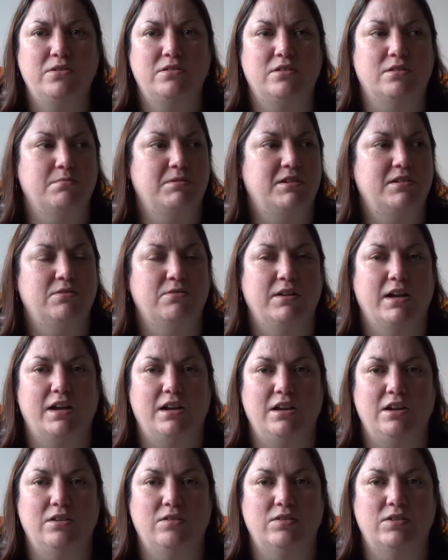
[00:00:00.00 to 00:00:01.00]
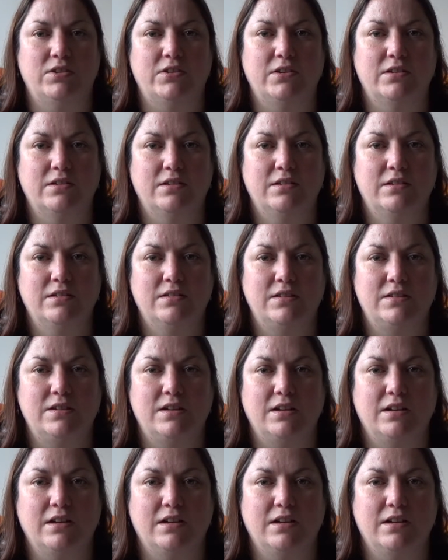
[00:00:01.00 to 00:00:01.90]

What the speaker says: so I'm still getting used to sitting.